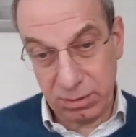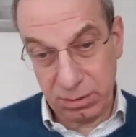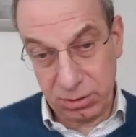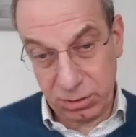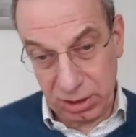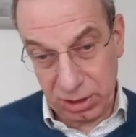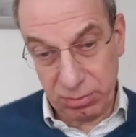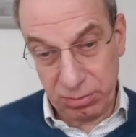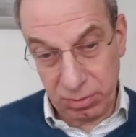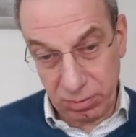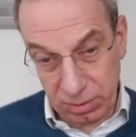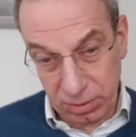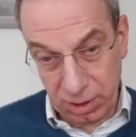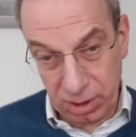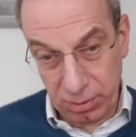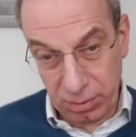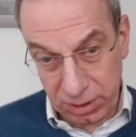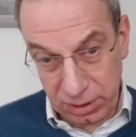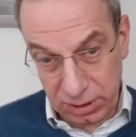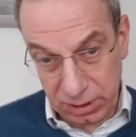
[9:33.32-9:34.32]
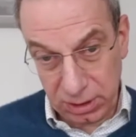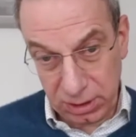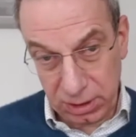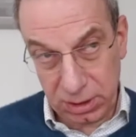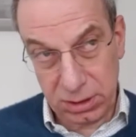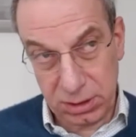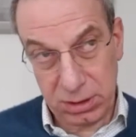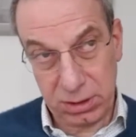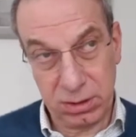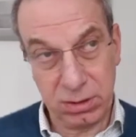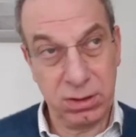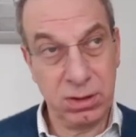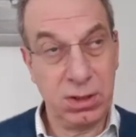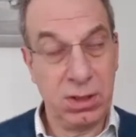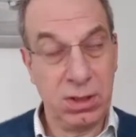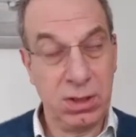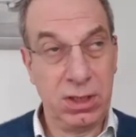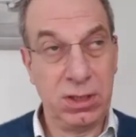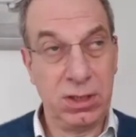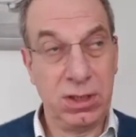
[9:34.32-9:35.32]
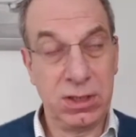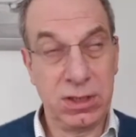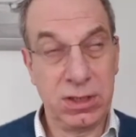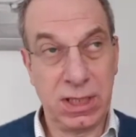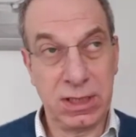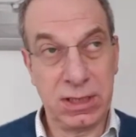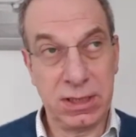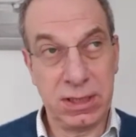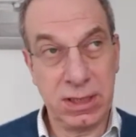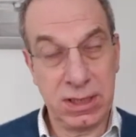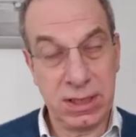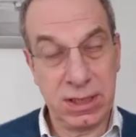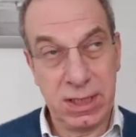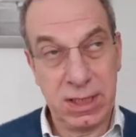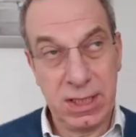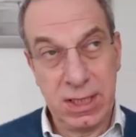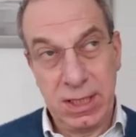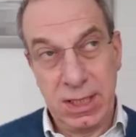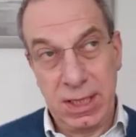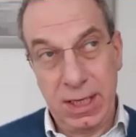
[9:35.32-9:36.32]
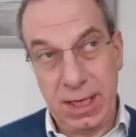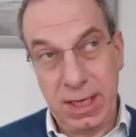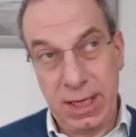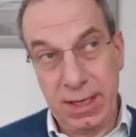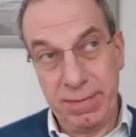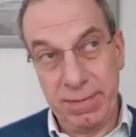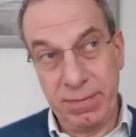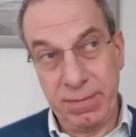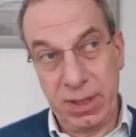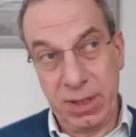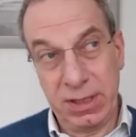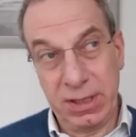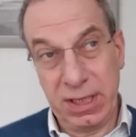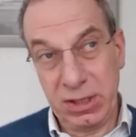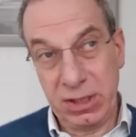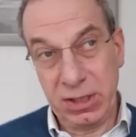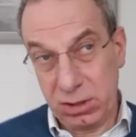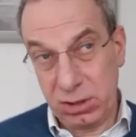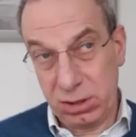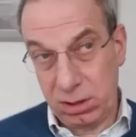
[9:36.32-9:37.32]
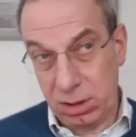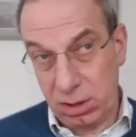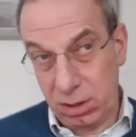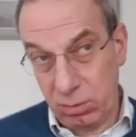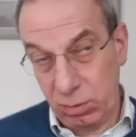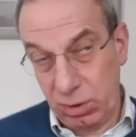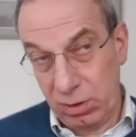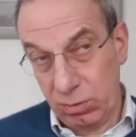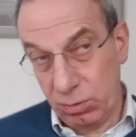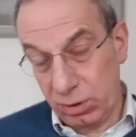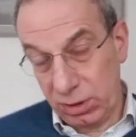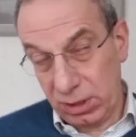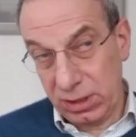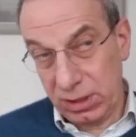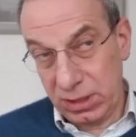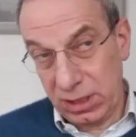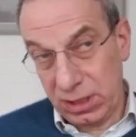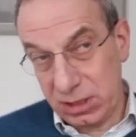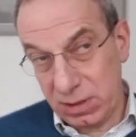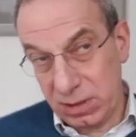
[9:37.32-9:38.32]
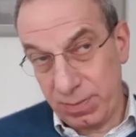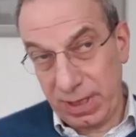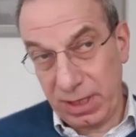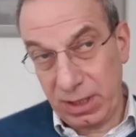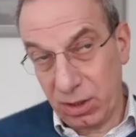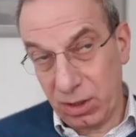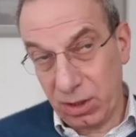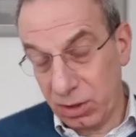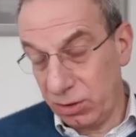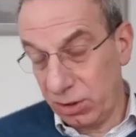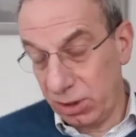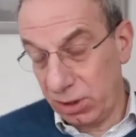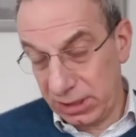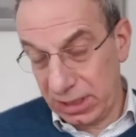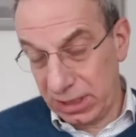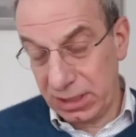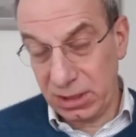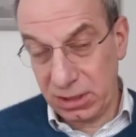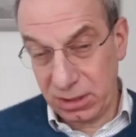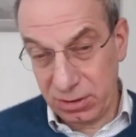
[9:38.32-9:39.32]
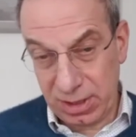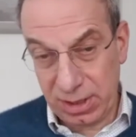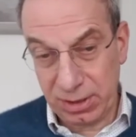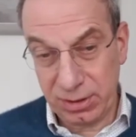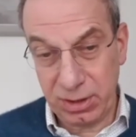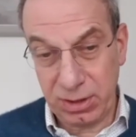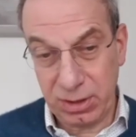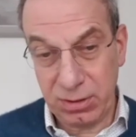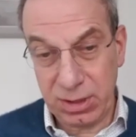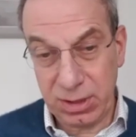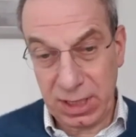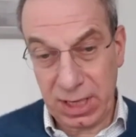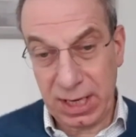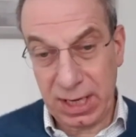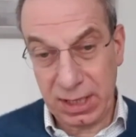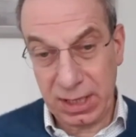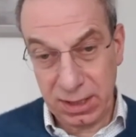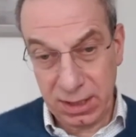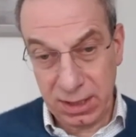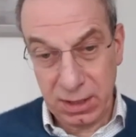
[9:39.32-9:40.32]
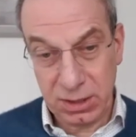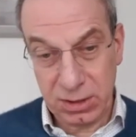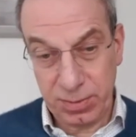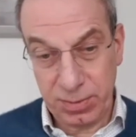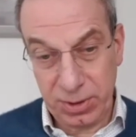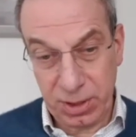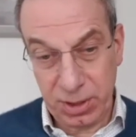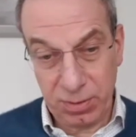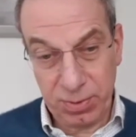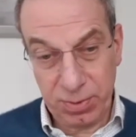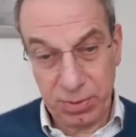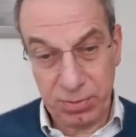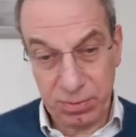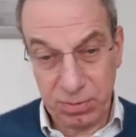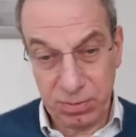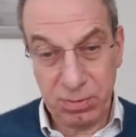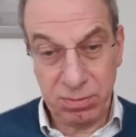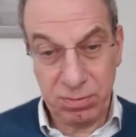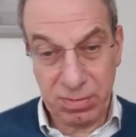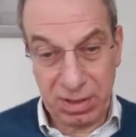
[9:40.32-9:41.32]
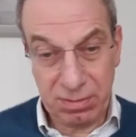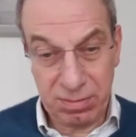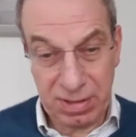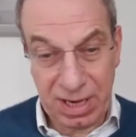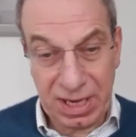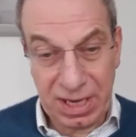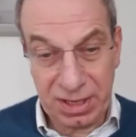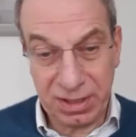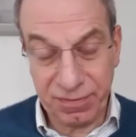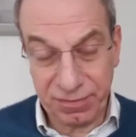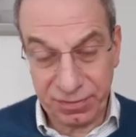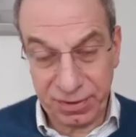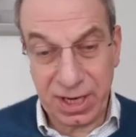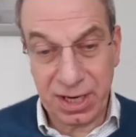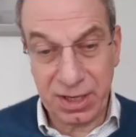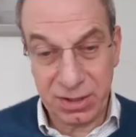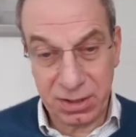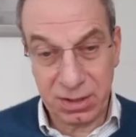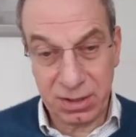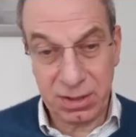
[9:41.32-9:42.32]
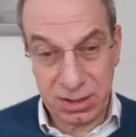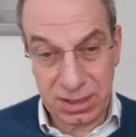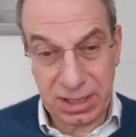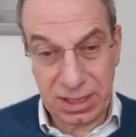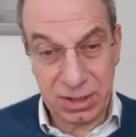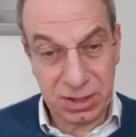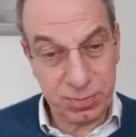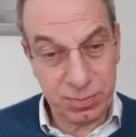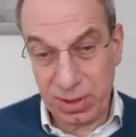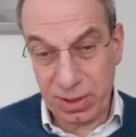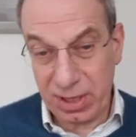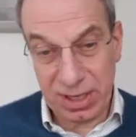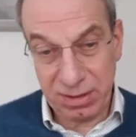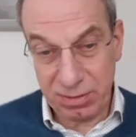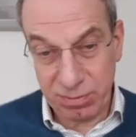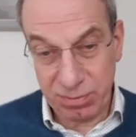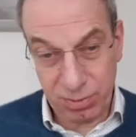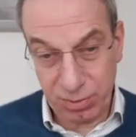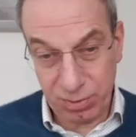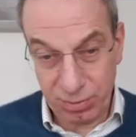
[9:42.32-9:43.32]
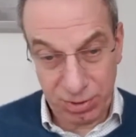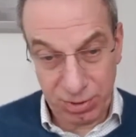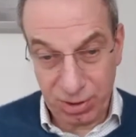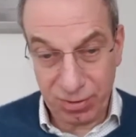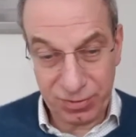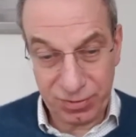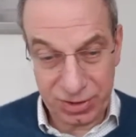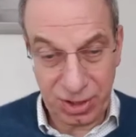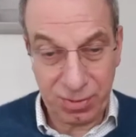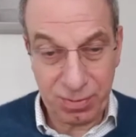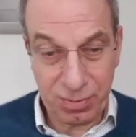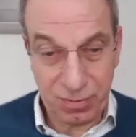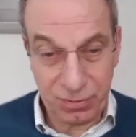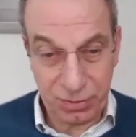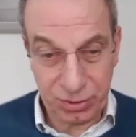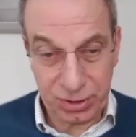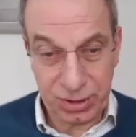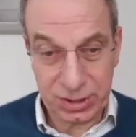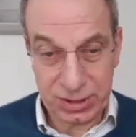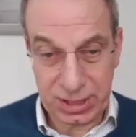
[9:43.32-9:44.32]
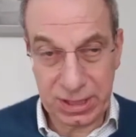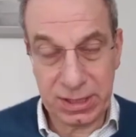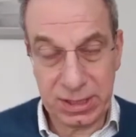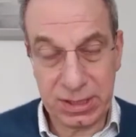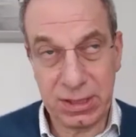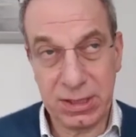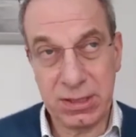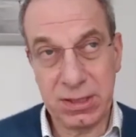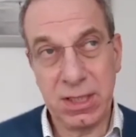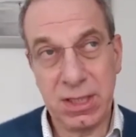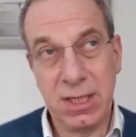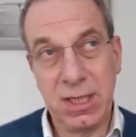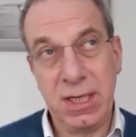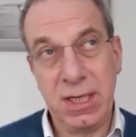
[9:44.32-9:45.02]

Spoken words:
Treatment will go into static, and we would anticipate 100 centres around the UK to be open, mainly the flare centres, but we're obviously open for other centres.